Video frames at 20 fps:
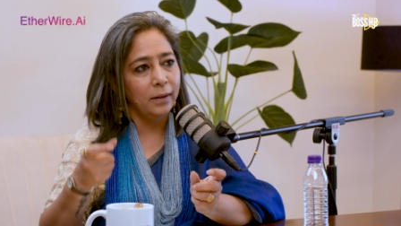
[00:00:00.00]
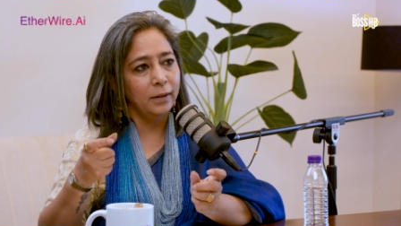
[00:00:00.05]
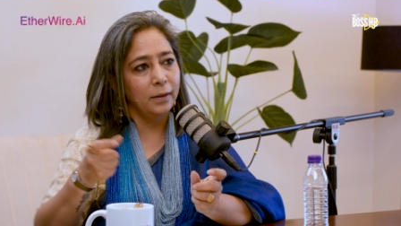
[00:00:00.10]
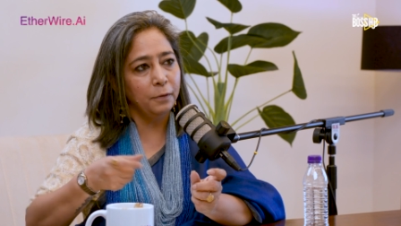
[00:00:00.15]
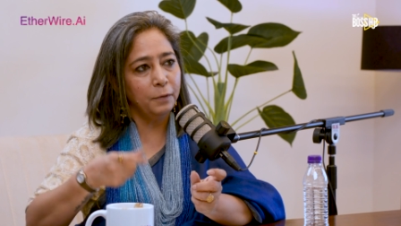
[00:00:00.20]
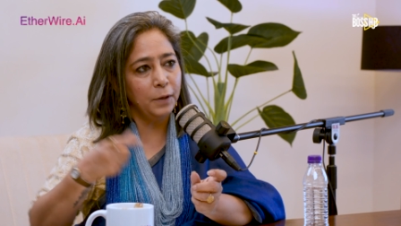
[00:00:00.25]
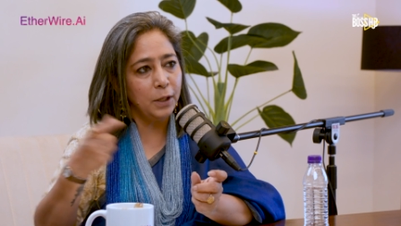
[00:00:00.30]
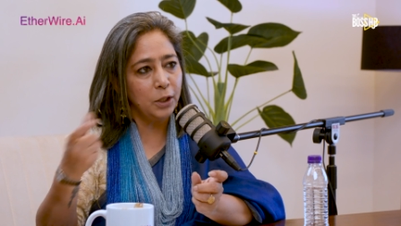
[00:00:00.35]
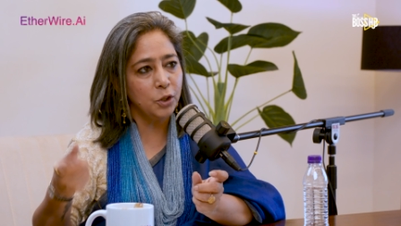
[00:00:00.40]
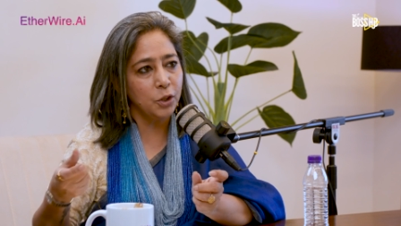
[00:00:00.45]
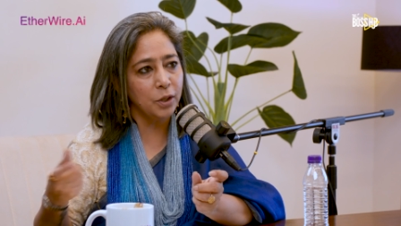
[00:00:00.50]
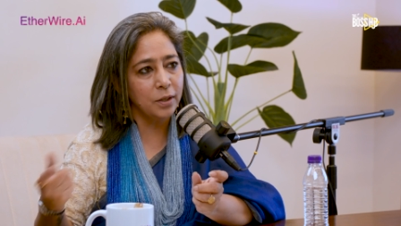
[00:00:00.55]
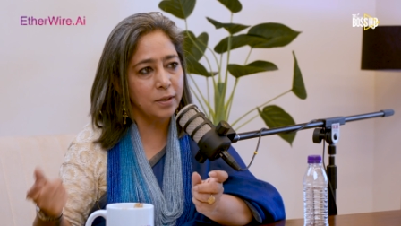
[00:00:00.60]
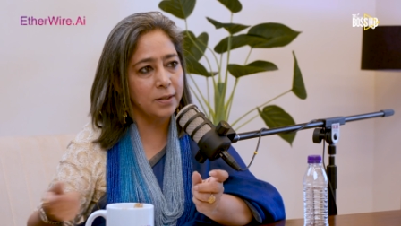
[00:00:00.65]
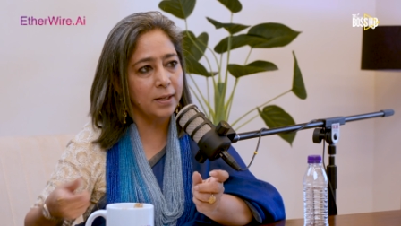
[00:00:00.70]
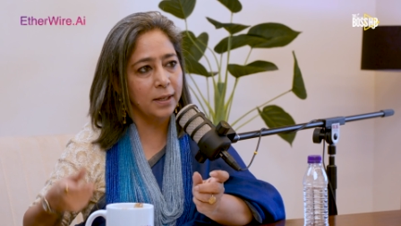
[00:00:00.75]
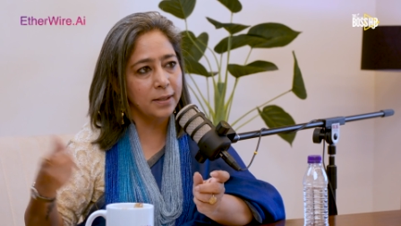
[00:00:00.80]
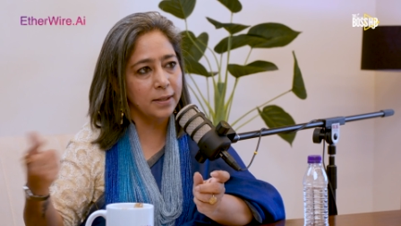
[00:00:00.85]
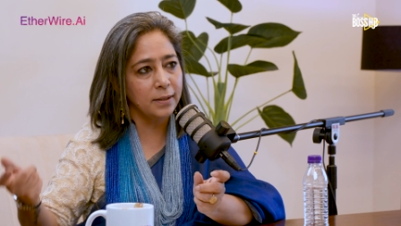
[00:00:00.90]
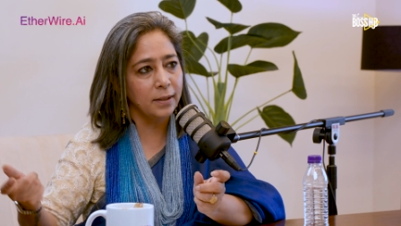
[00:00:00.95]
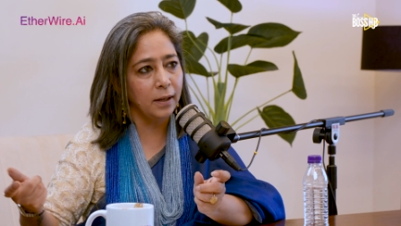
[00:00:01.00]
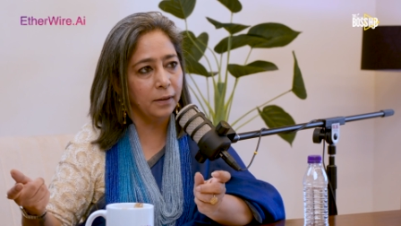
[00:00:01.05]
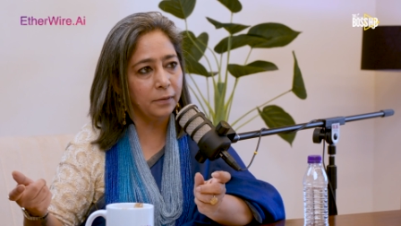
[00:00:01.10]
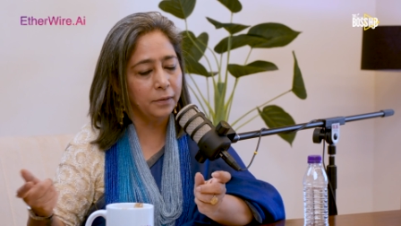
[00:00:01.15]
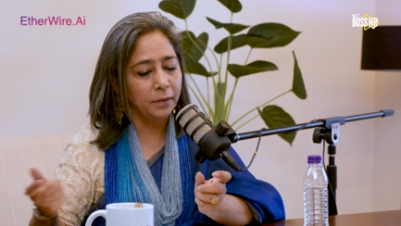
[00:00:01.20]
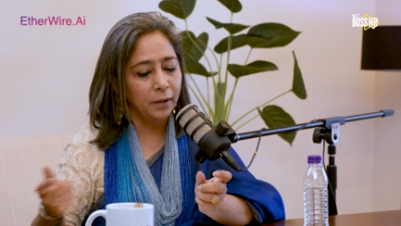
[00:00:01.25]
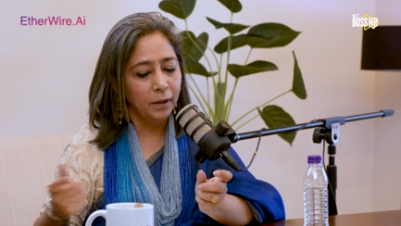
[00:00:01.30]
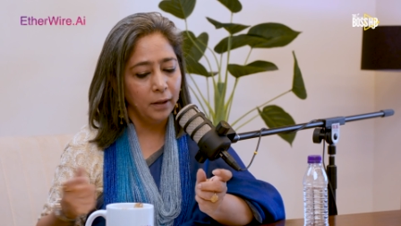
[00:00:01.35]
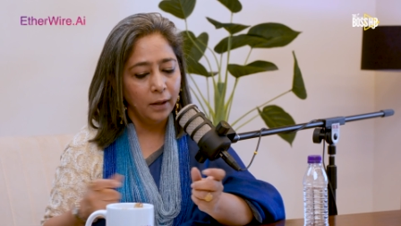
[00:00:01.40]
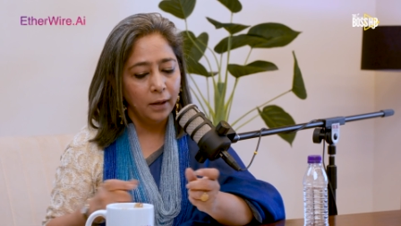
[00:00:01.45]
the features and
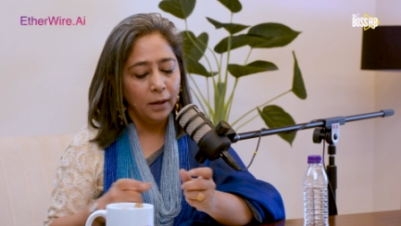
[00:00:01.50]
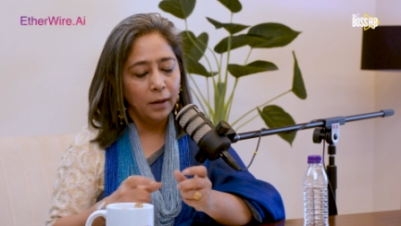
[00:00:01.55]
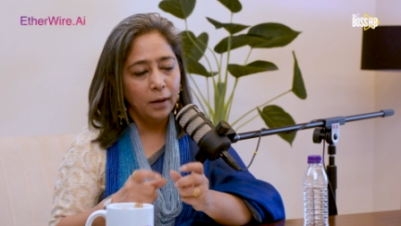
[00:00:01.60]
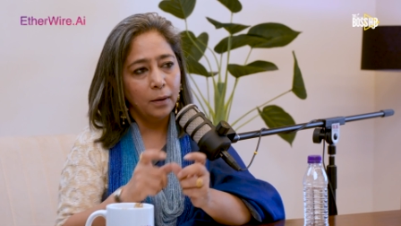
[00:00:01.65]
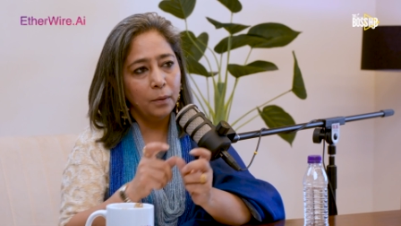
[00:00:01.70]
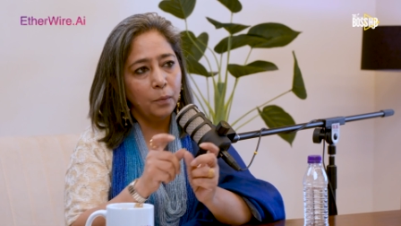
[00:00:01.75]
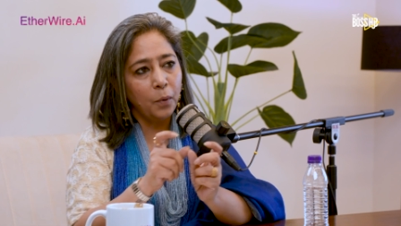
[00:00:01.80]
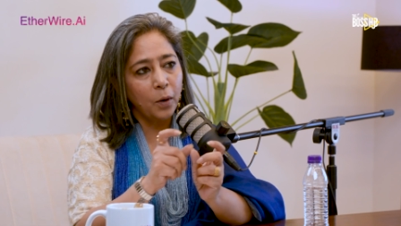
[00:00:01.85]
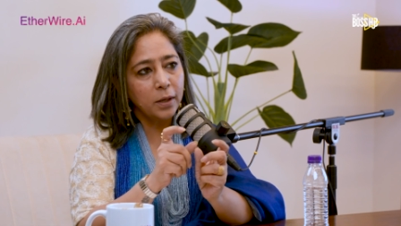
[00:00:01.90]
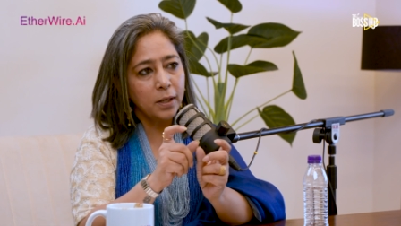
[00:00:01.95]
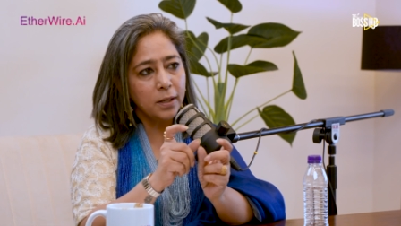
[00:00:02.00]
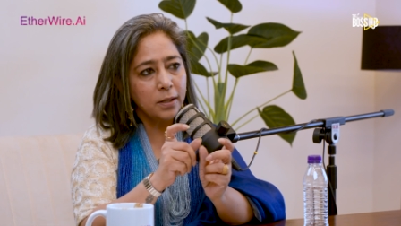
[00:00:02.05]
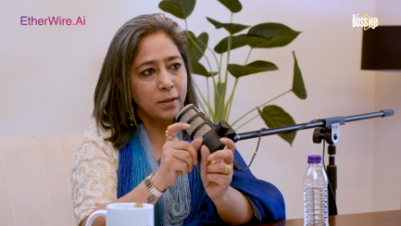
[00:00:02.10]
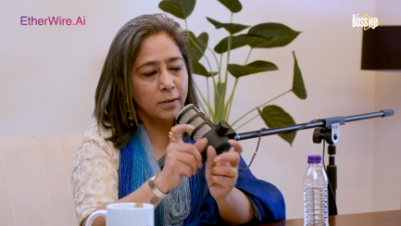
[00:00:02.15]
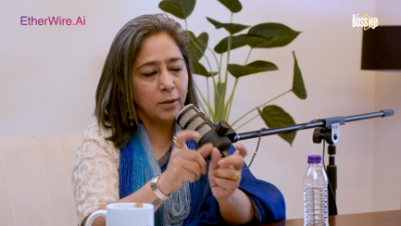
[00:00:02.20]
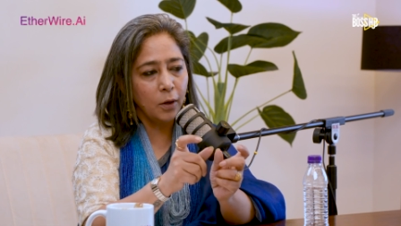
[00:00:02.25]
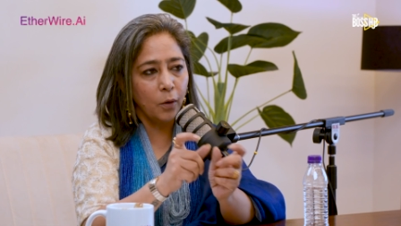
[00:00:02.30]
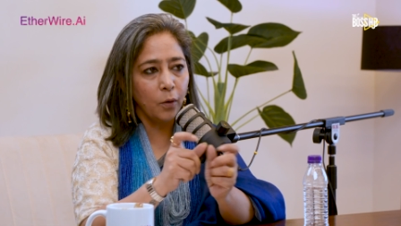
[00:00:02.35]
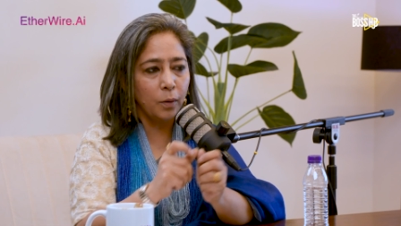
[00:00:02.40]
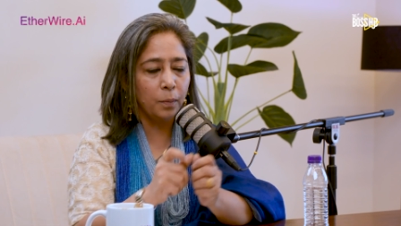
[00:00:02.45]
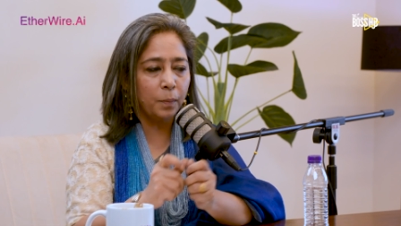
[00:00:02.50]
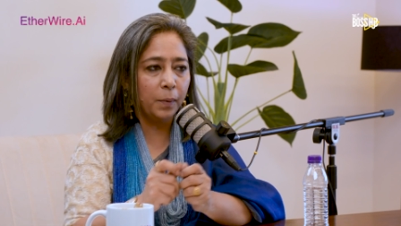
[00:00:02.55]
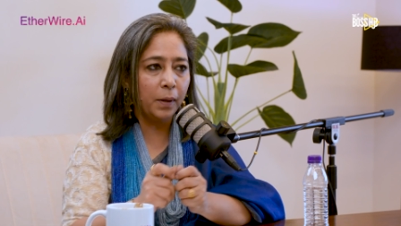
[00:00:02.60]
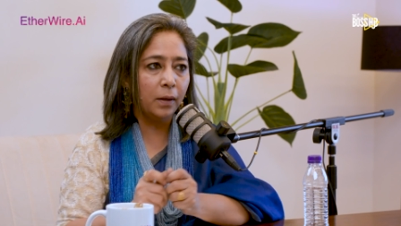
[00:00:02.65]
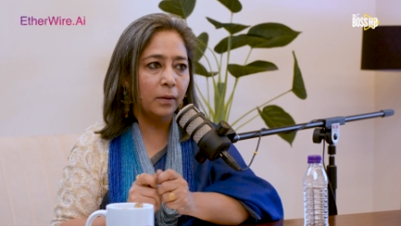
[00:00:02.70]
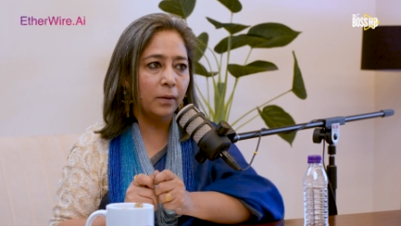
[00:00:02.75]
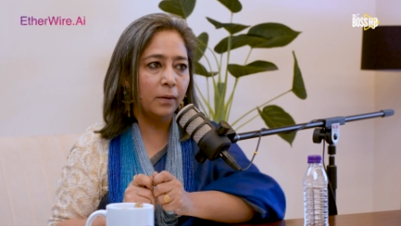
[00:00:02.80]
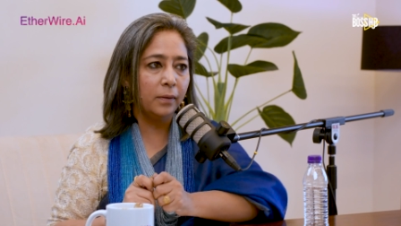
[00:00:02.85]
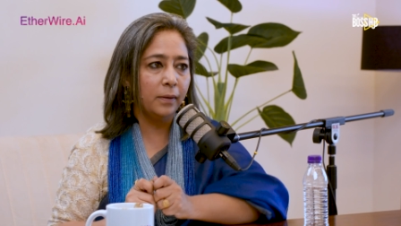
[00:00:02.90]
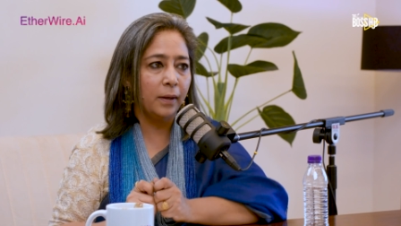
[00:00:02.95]
stuff what is your
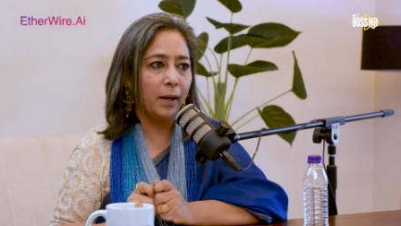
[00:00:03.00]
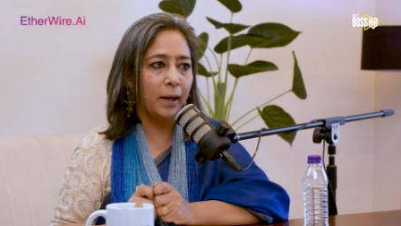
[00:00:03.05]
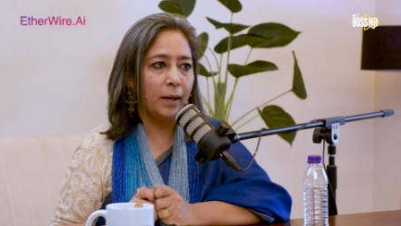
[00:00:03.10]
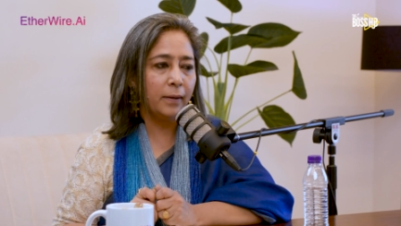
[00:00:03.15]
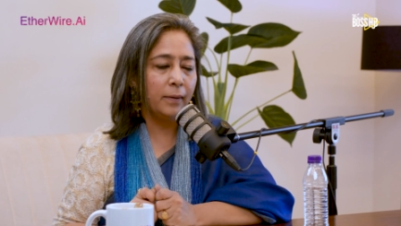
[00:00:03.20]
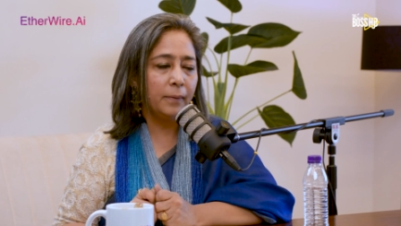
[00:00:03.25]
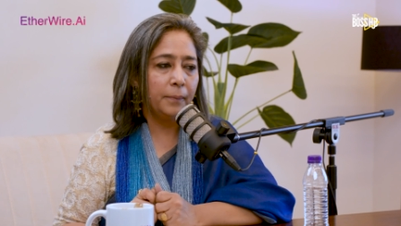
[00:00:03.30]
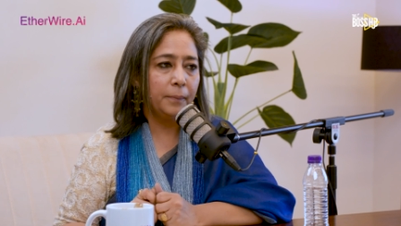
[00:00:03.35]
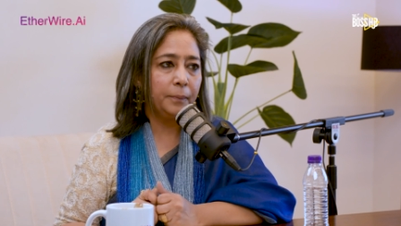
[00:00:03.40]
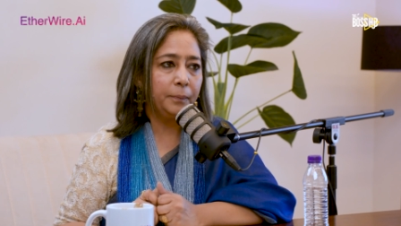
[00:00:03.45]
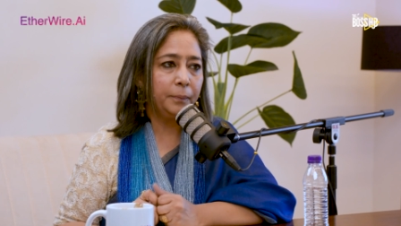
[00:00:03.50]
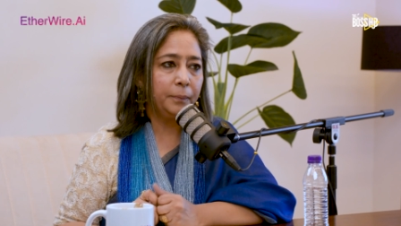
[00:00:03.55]
opinion on that